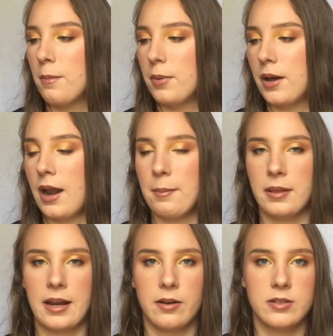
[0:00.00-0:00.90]
but I'm
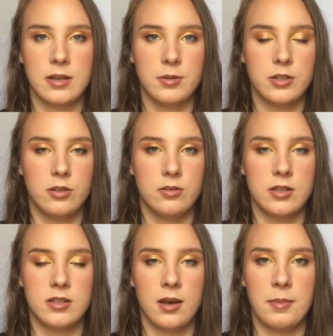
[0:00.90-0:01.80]
glad I was able to use
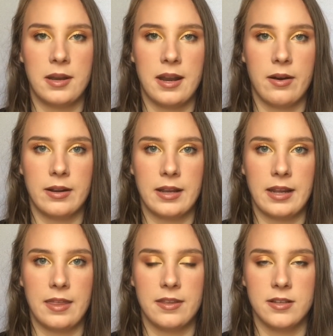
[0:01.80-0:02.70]
this up and now I can
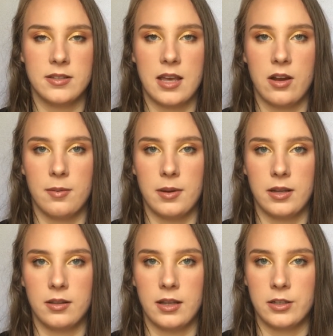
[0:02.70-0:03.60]
get this out of my
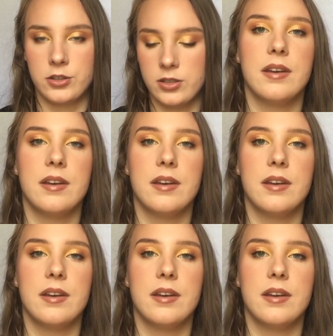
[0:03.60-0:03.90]
collection.